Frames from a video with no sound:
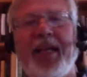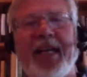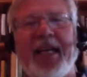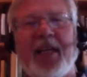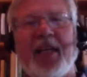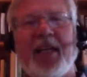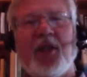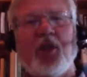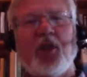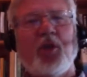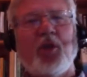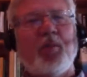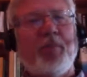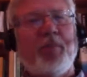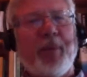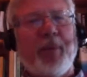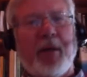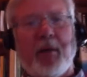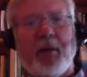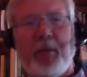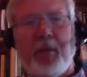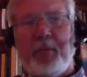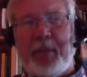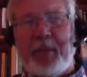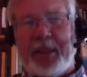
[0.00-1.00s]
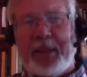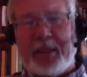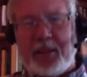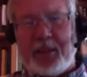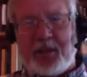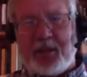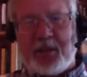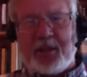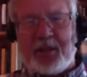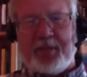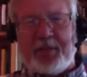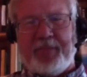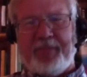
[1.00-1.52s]

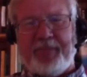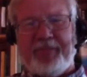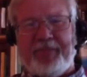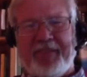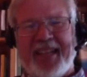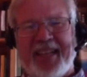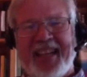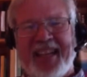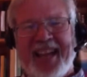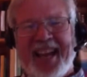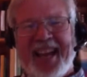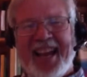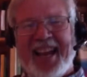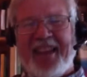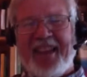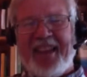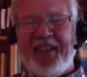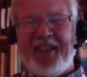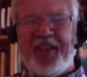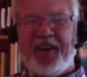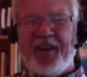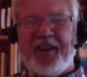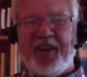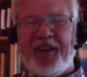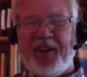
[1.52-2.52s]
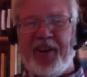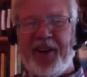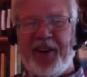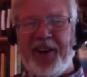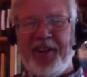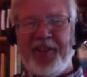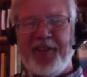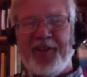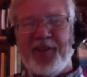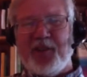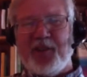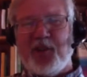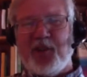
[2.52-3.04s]
experiment. And yeah. there are
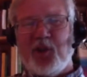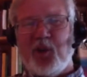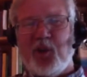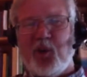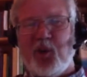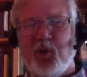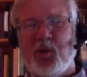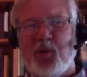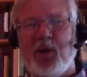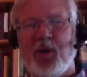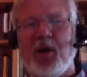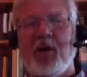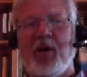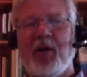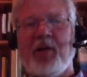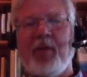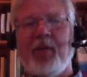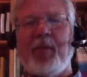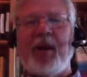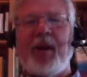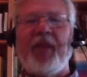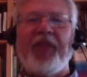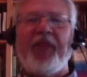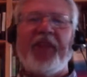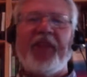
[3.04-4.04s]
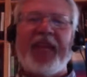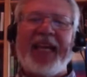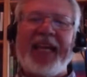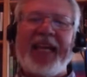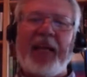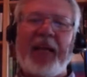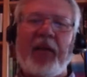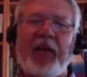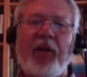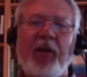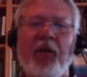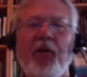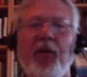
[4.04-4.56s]
others who talk about the
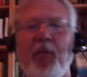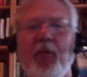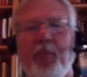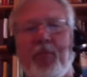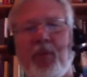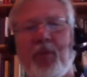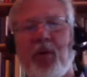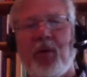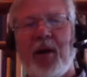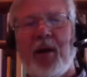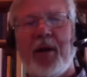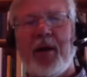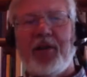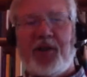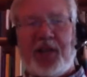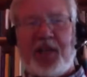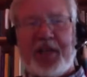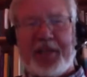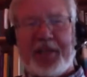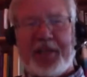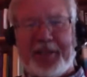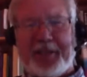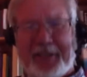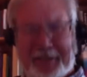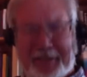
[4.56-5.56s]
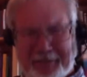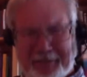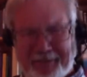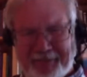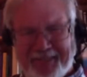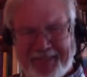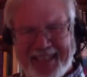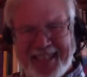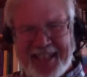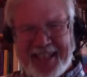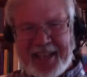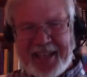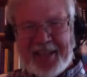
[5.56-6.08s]
Hitler Project.
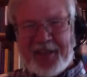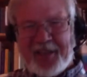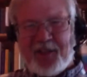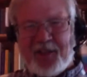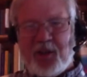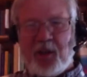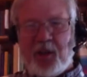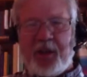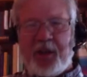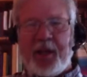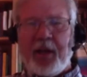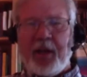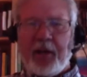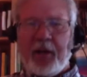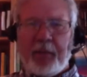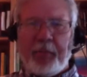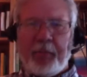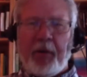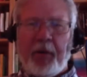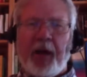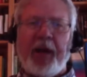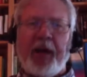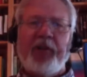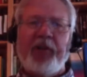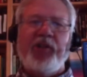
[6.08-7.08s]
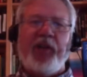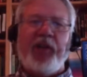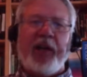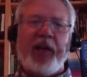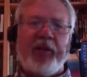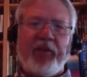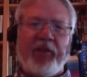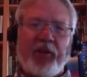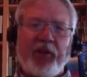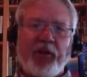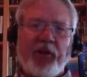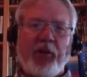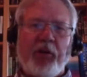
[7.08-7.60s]
So the Hitler
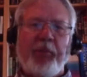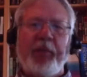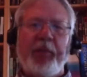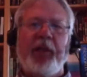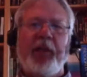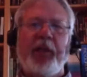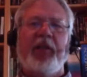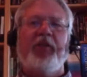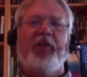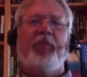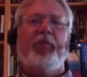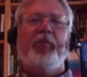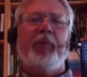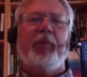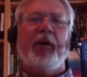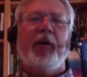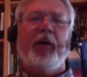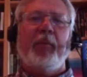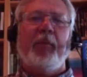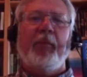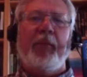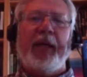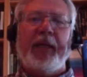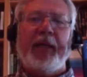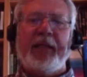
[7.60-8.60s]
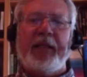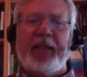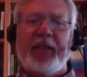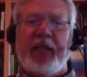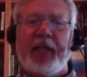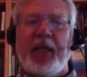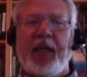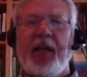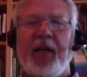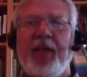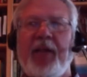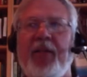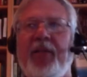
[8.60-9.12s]
Project, the German experiment,
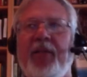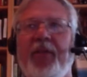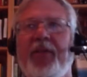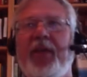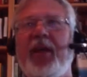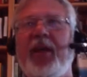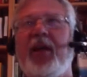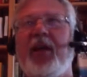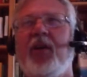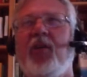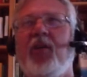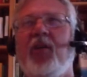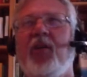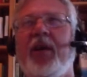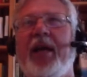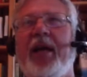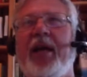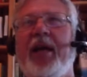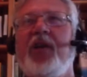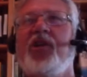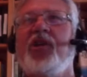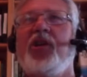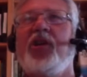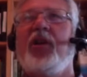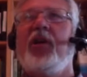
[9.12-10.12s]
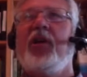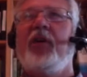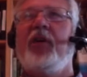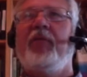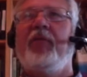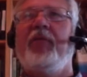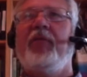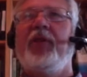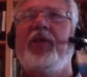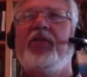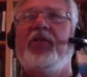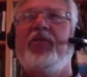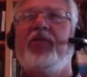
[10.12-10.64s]
the creation
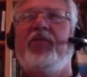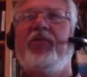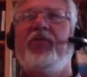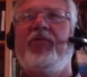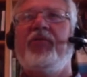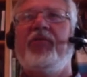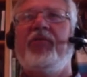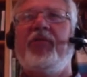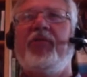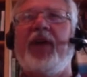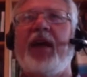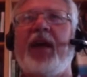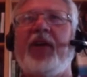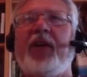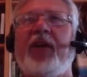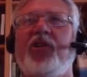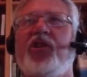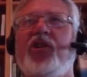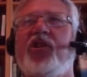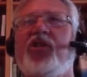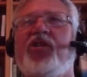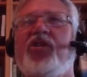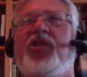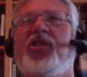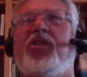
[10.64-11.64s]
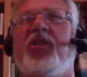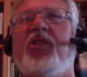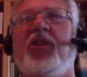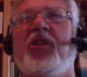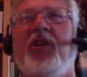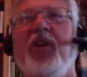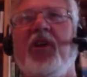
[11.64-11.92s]
of this fascist